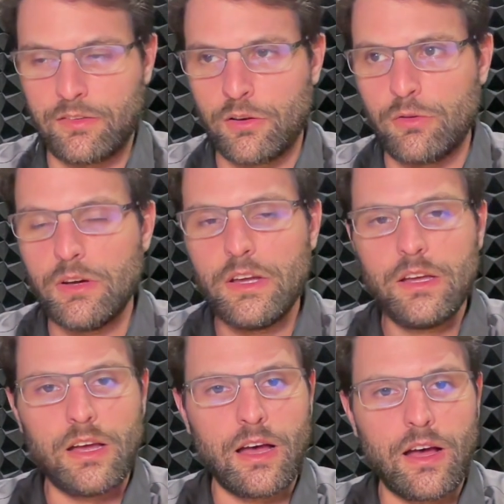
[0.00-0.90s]
So
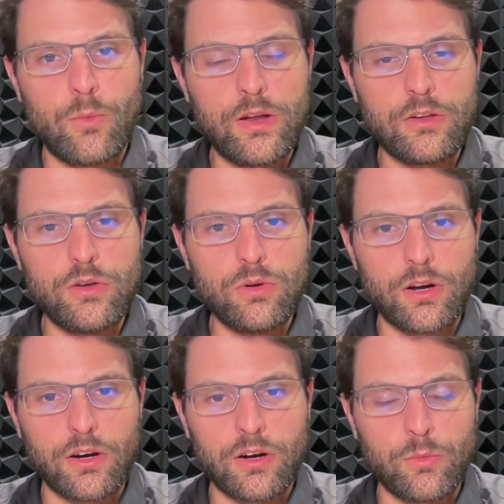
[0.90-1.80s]
when
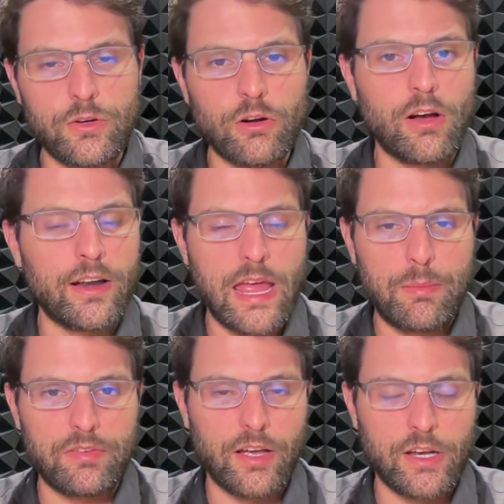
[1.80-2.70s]
you're on
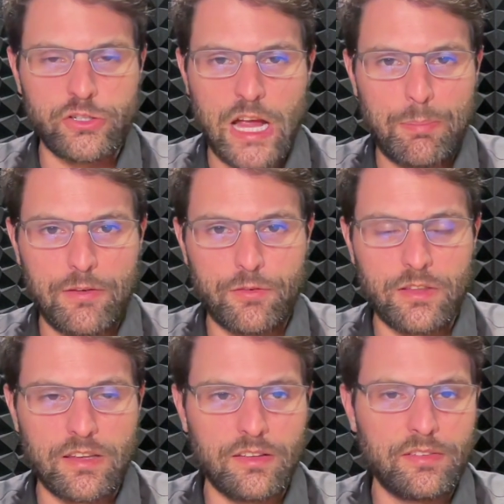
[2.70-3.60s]
Amazon shopping for
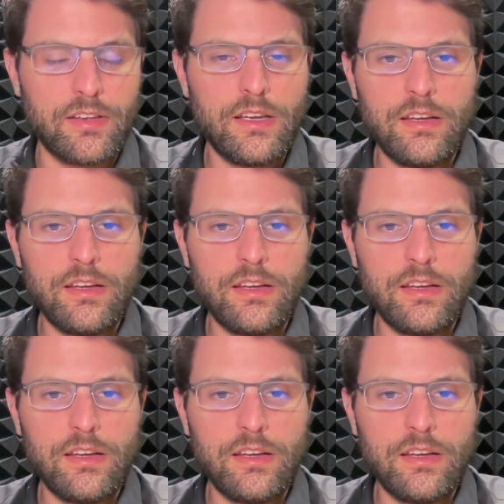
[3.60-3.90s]
these